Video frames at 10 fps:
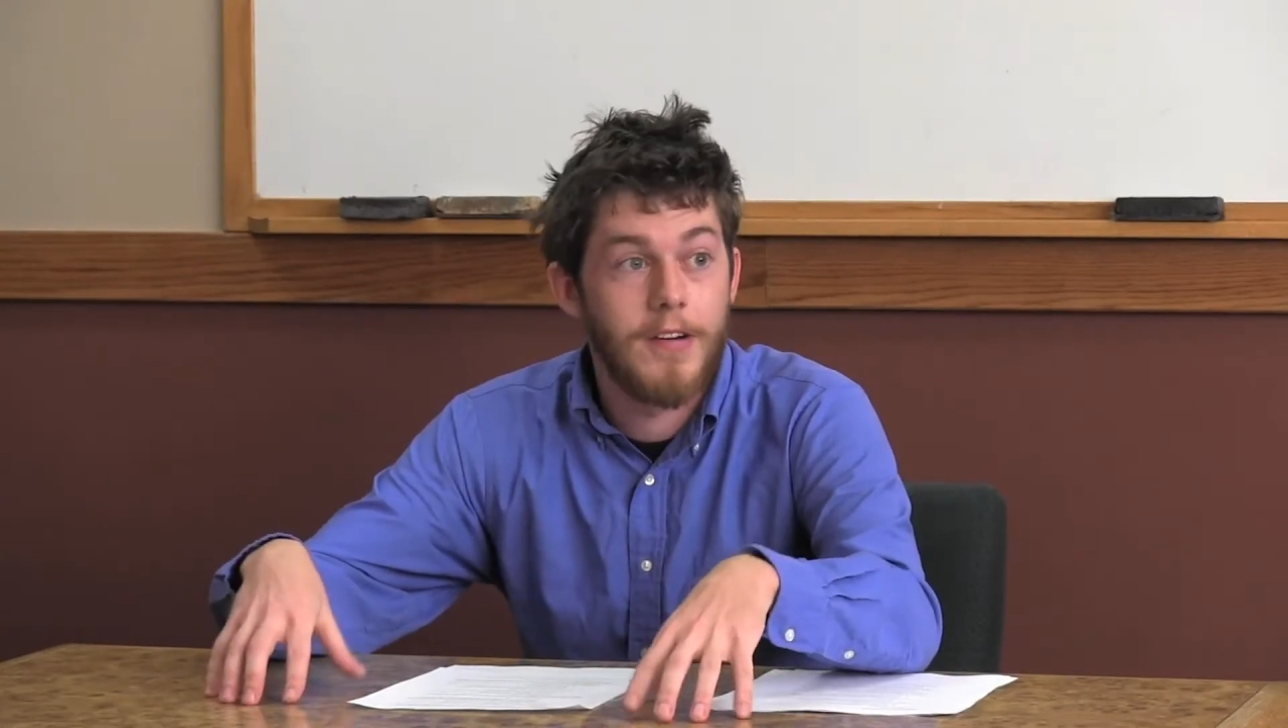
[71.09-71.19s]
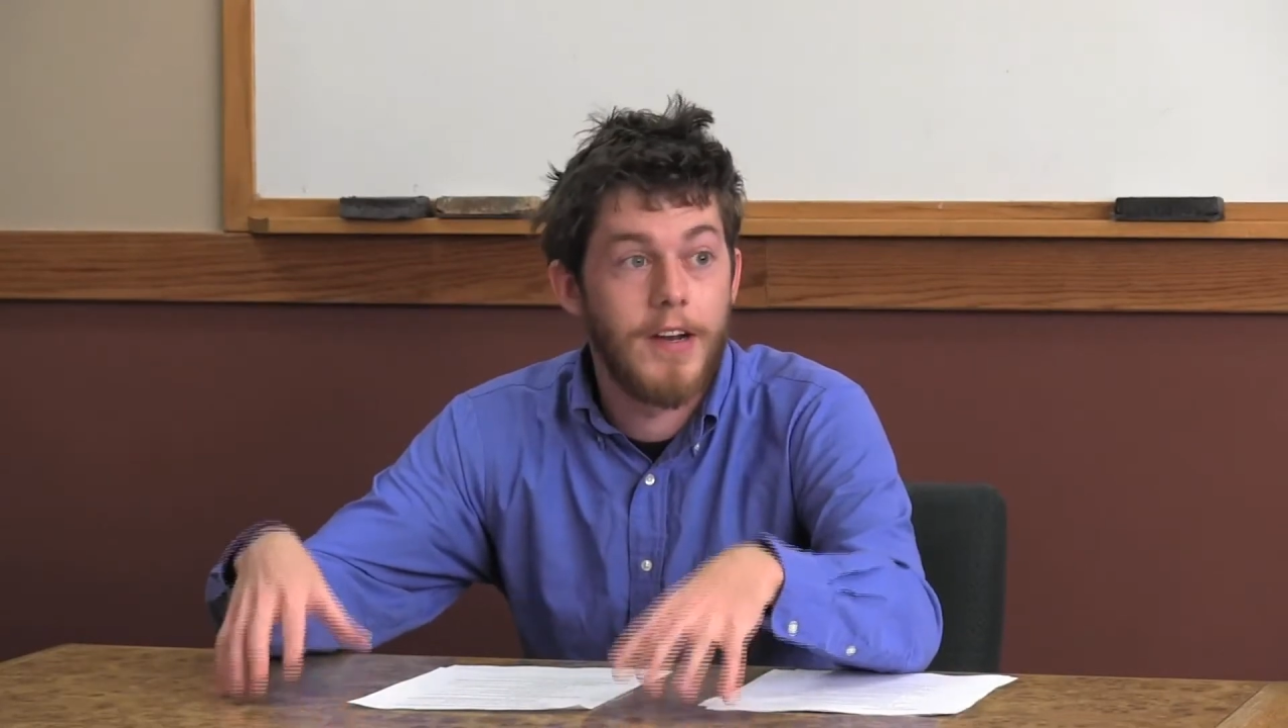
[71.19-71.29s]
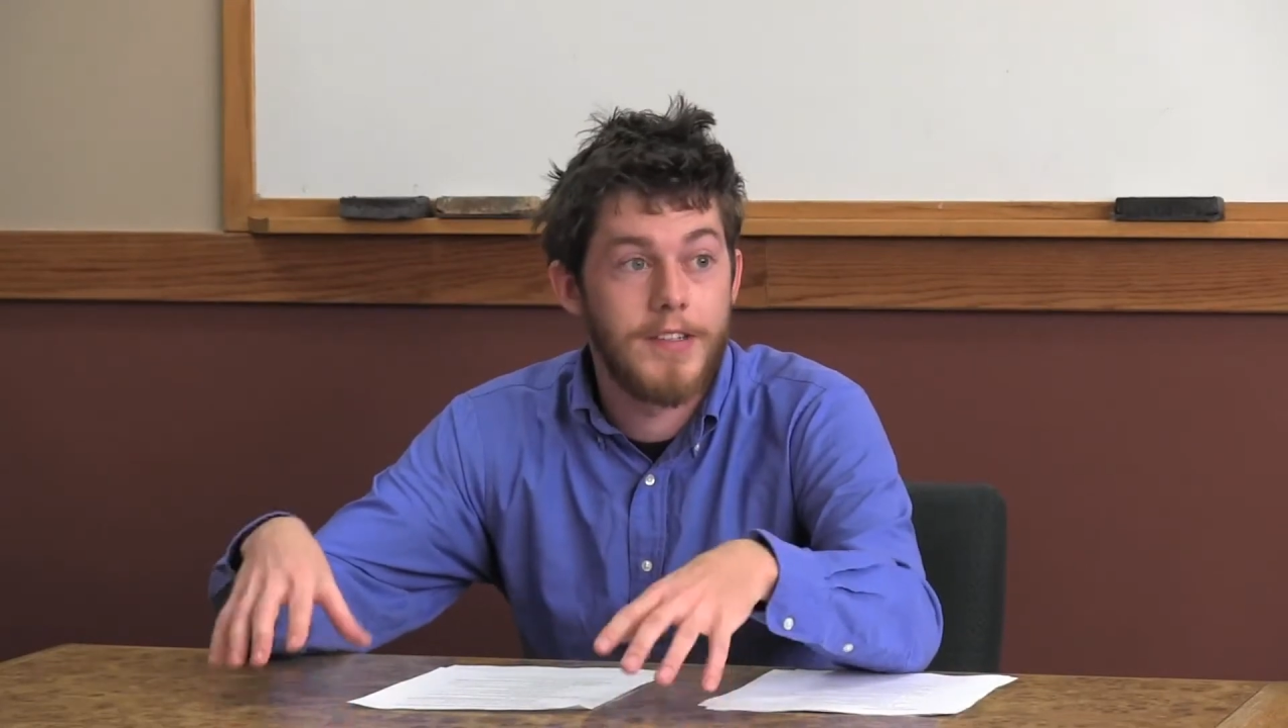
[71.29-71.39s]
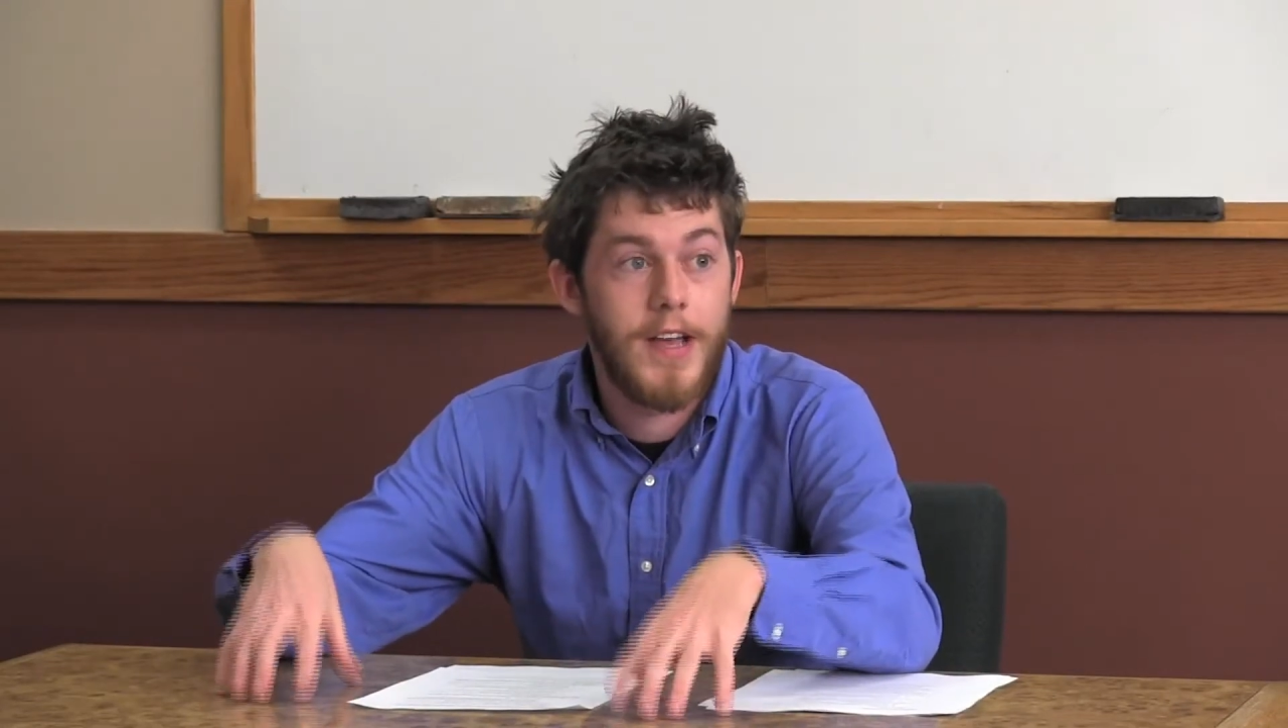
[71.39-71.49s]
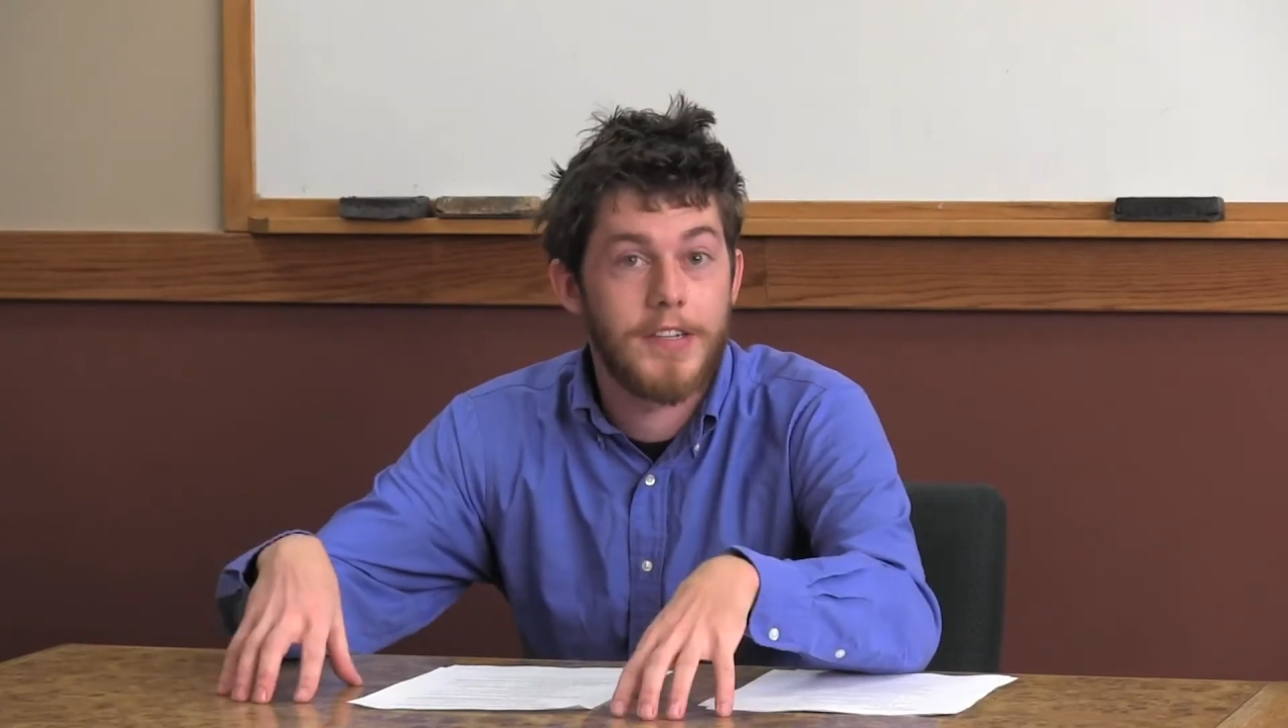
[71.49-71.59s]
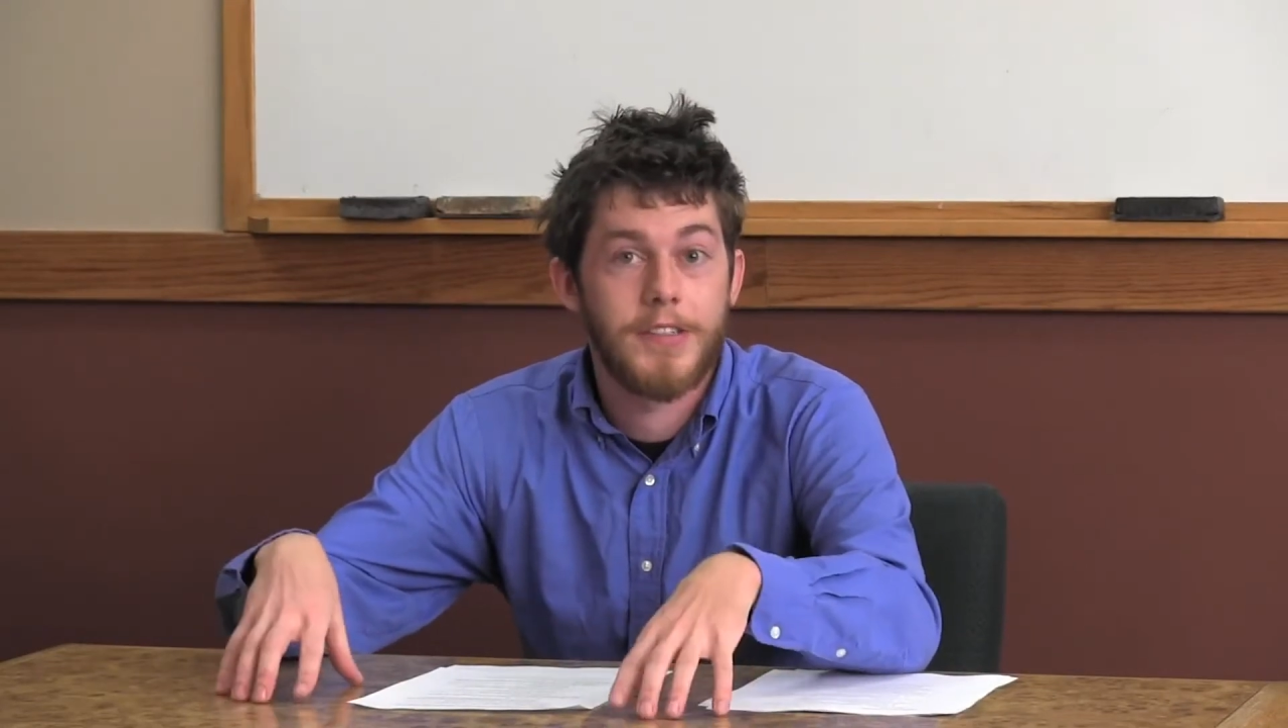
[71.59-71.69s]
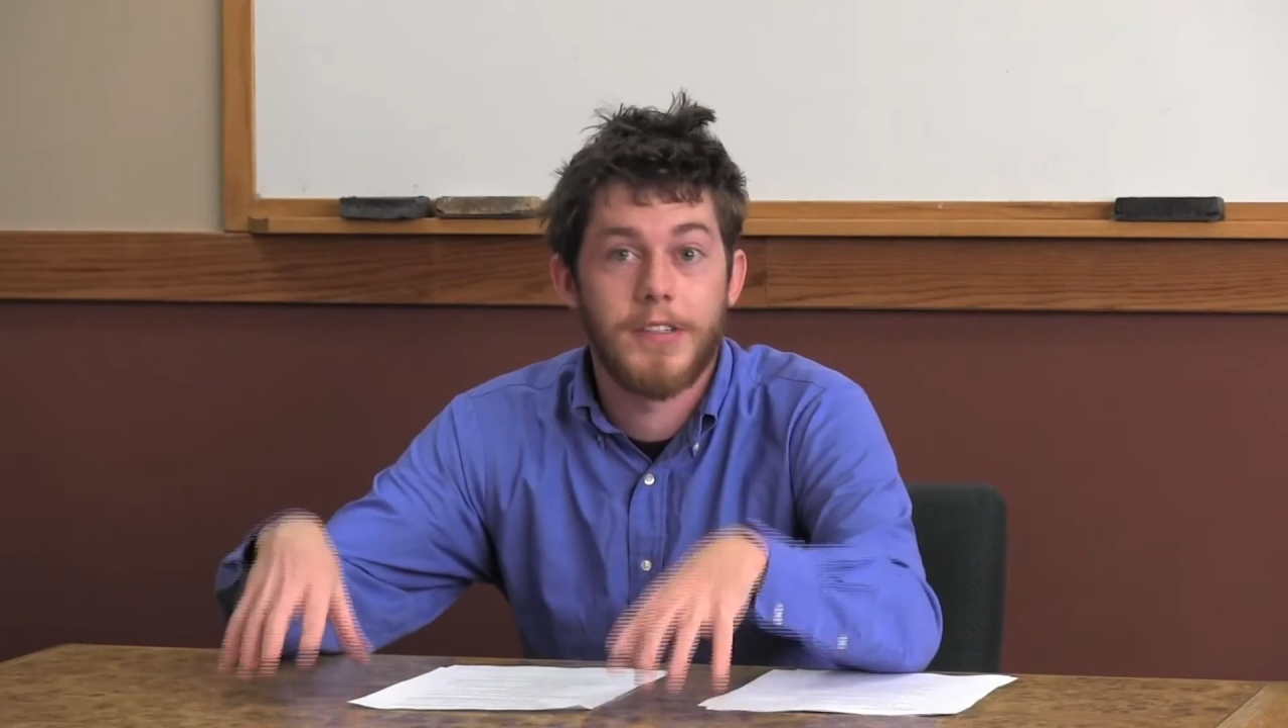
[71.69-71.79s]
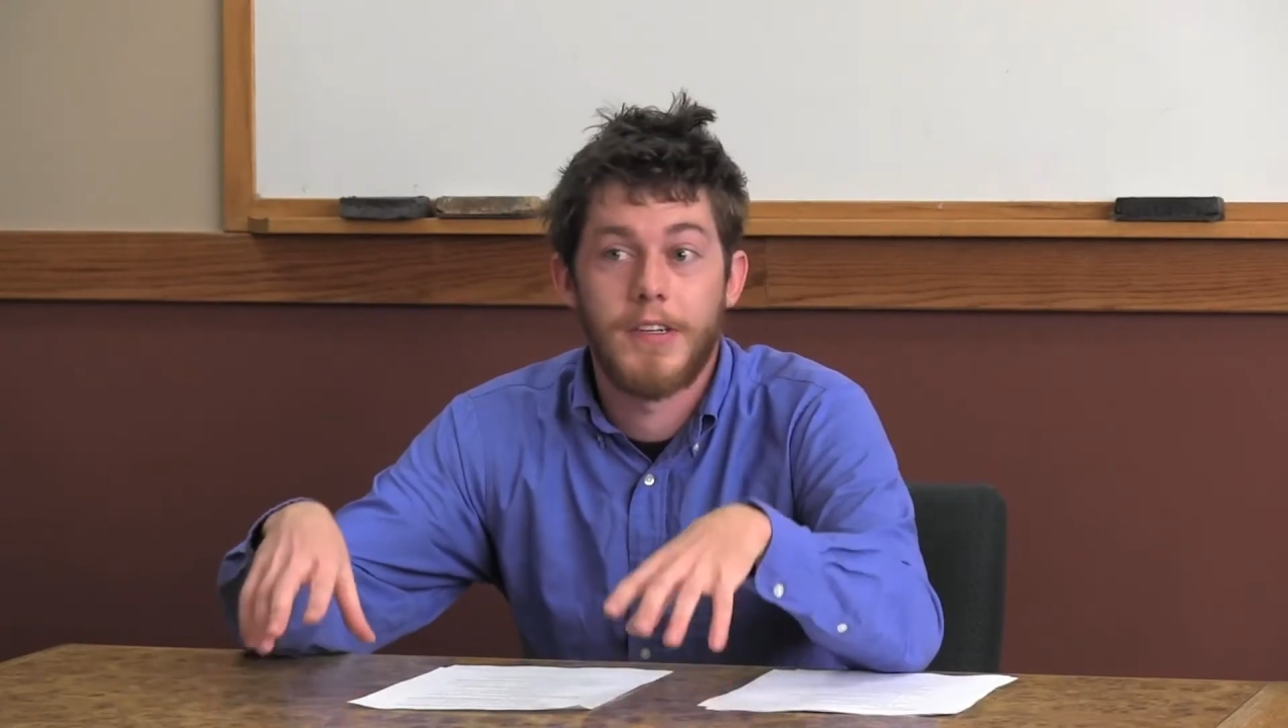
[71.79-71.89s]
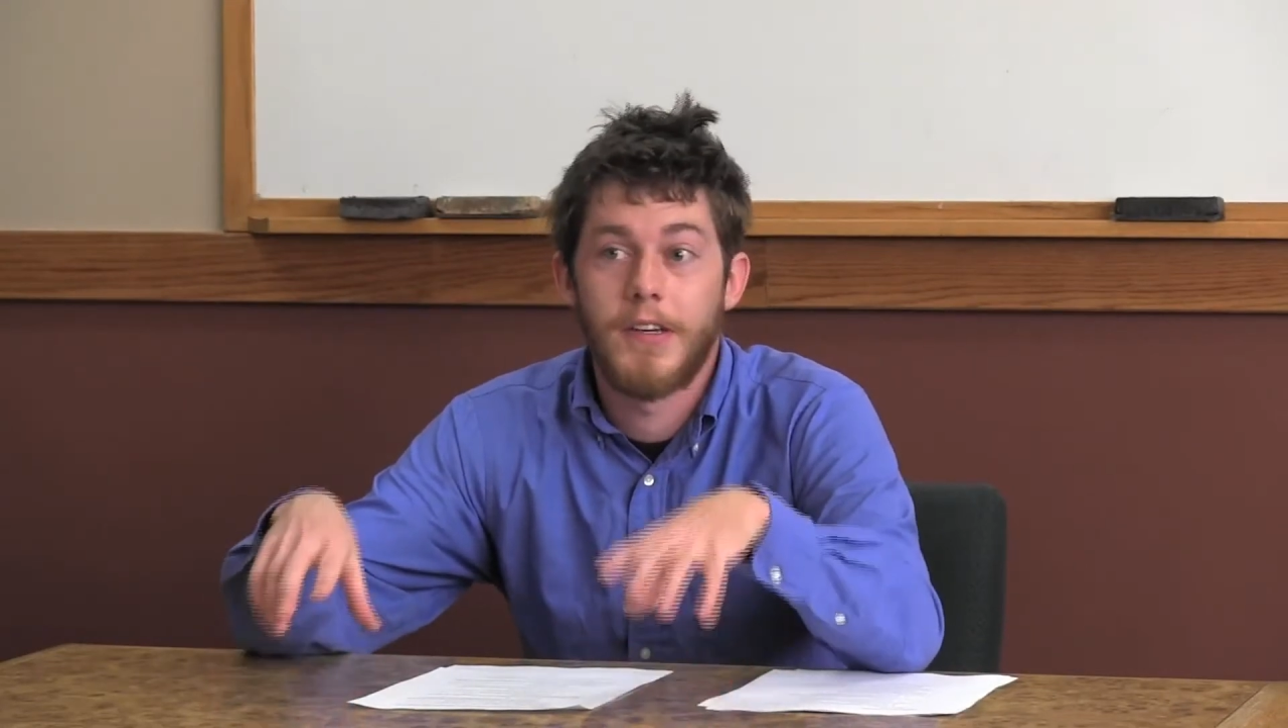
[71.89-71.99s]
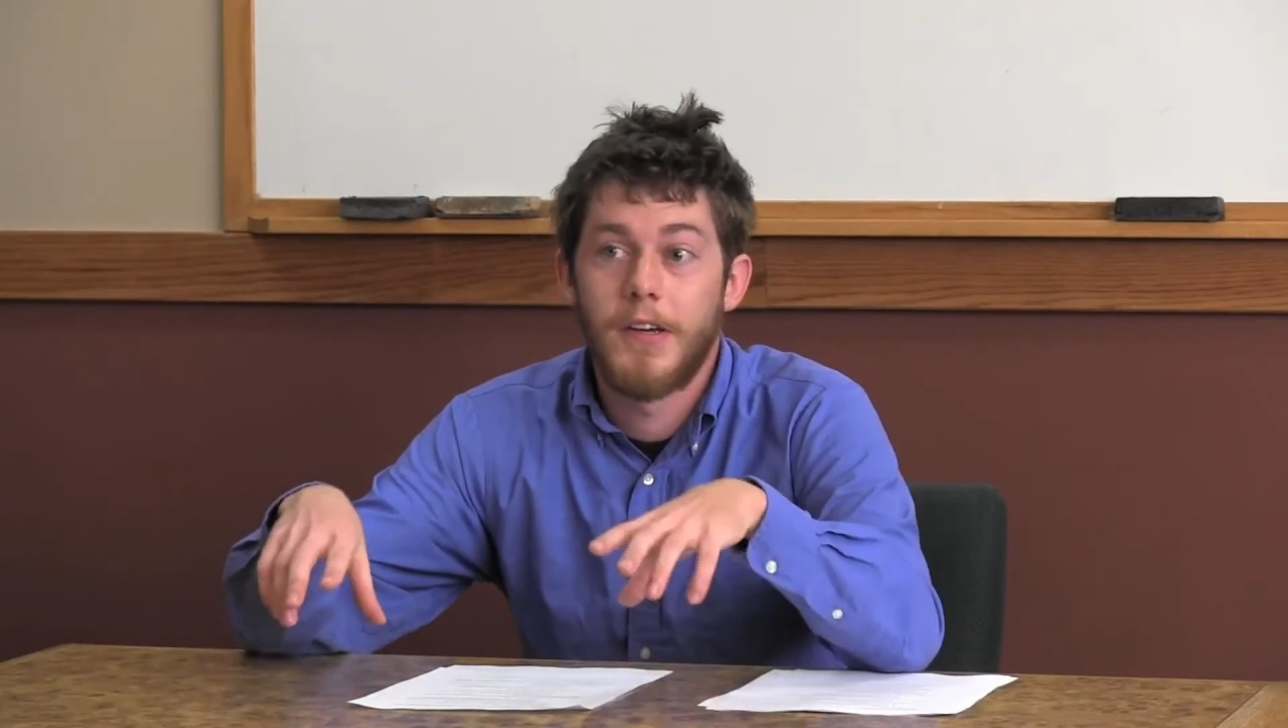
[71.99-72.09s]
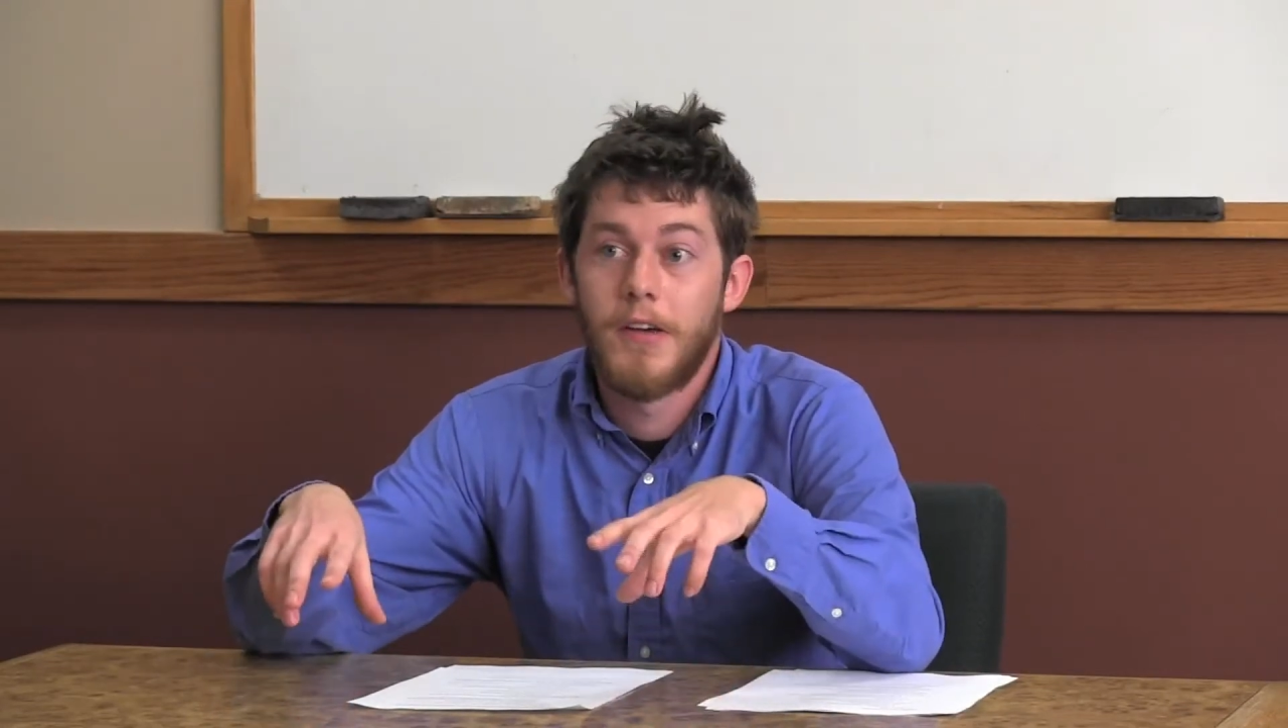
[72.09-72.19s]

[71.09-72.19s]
and it's actually